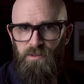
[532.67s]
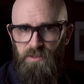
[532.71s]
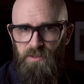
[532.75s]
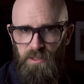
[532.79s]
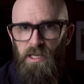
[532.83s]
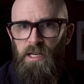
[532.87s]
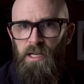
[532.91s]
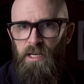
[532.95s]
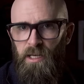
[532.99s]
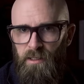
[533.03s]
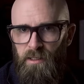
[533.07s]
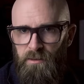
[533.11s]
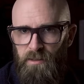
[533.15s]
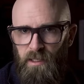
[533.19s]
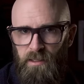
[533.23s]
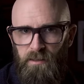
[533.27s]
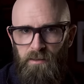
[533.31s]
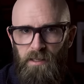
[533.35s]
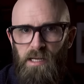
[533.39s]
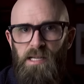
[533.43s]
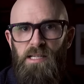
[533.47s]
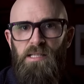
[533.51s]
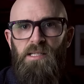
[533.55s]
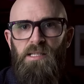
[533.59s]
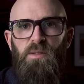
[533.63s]
The thing
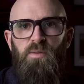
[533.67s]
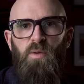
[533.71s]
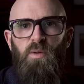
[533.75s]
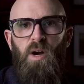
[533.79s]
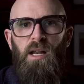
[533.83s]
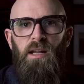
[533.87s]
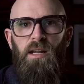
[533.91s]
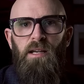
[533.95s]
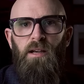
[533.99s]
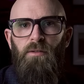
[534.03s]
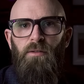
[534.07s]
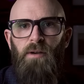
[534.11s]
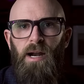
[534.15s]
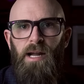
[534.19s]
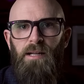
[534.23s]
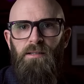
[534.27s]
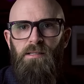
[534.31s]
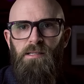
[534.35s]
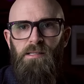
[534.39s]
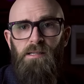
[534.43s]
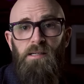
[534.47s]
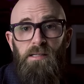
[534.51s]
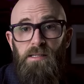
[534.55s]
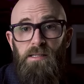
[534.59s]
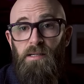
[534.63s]
that's swirling around
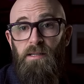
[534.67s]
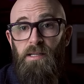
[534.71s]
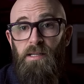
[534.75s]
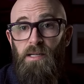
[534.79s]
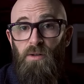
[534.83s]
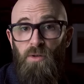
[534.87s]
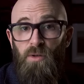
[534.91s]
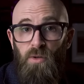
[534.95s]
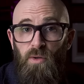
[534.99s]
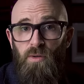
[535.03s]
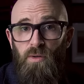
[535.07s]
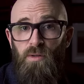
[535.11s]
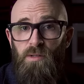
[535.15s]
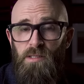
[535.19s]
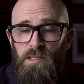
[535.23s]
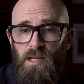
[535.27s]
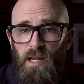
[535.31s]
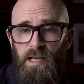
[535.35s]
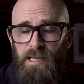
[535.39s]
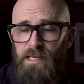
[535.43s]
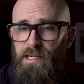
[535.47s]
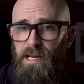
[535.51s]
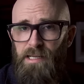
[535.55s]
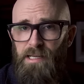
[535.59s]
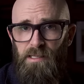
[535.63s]
certainly looks
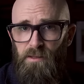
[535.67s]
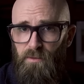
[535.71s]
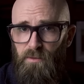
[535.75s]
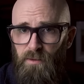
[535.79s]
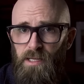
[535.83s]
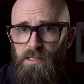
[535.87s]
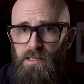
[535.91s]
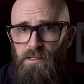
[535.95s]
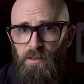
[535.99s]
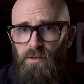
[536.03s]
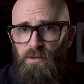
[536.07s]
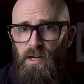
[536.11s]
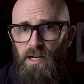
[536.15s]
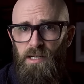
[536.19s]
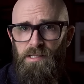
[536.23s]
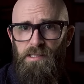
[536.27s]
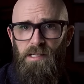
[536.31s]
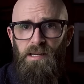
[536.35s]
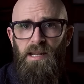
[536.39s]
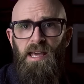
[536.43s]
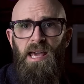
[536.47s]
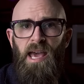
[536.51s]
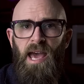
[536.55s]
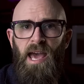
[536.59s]
like it has an event horizon,